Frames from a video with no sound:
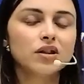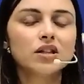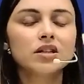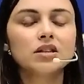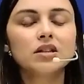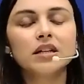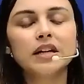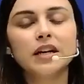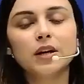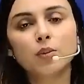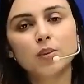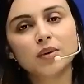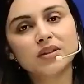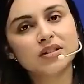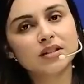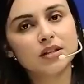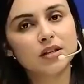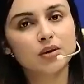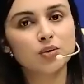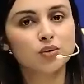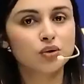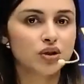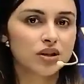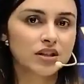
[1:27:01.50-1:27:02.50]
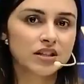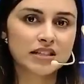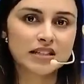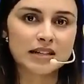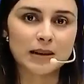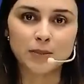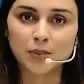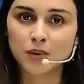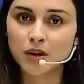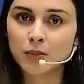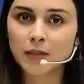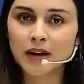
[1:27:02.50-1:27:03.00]
the liquid solutions
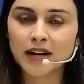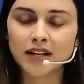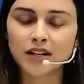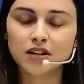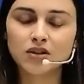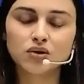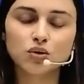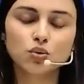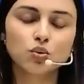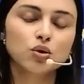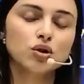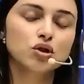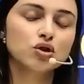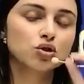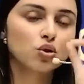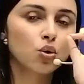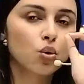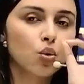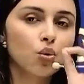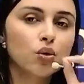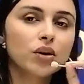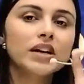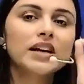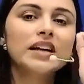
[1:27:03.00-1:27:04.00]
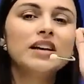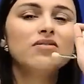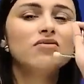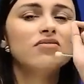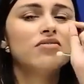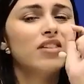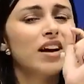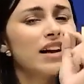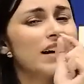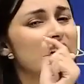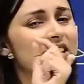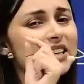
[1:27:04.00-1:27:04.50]
chapter my dear students only
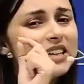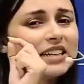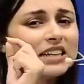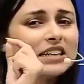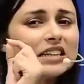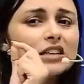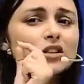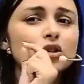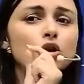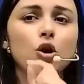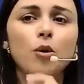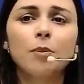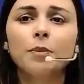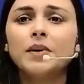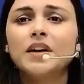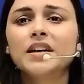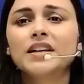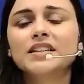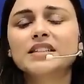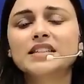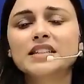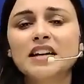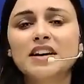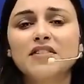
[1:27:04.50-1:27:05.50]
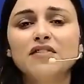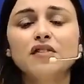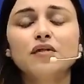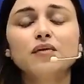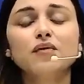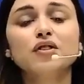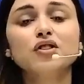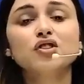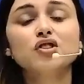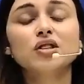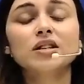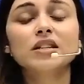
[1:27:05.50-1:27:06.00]
one little topic is left
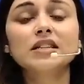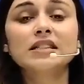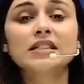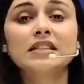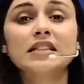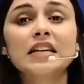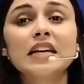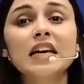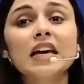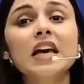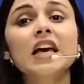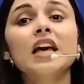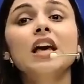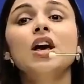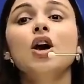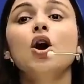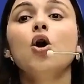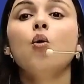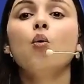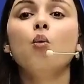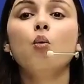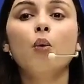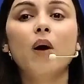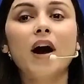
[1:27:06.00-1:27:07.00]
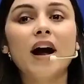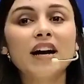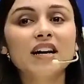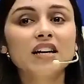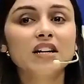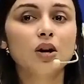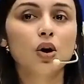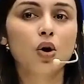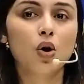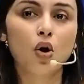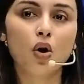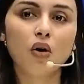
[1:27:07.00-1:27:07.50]
which is the
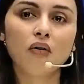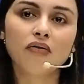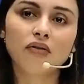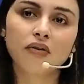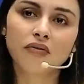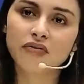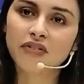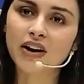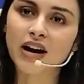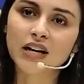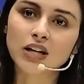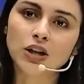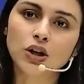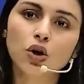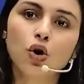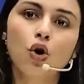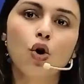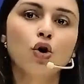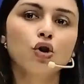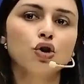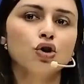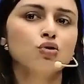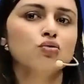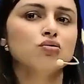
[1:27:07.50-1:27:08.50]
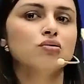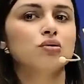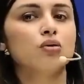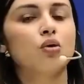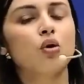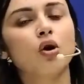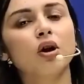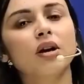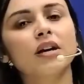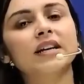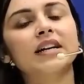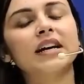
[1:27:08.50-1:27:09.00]
Van't hoff factor or you
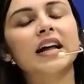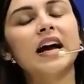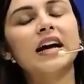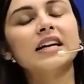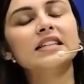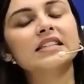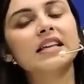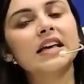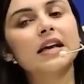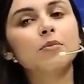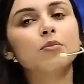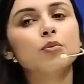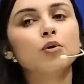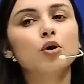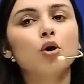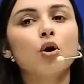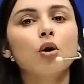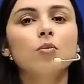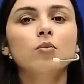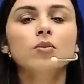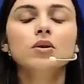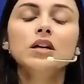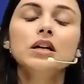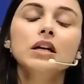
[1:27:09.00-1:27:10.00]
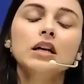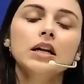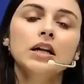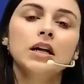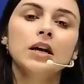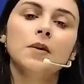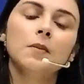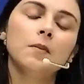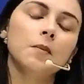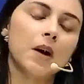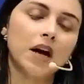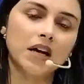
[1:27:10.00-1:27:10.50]
call it as abnormal
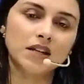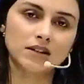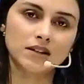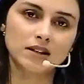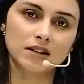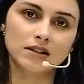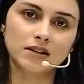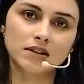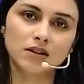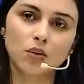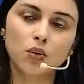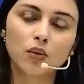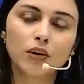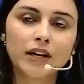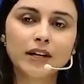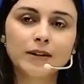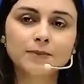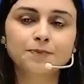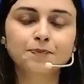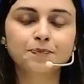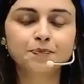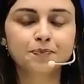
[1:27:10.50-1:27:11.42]
masses okay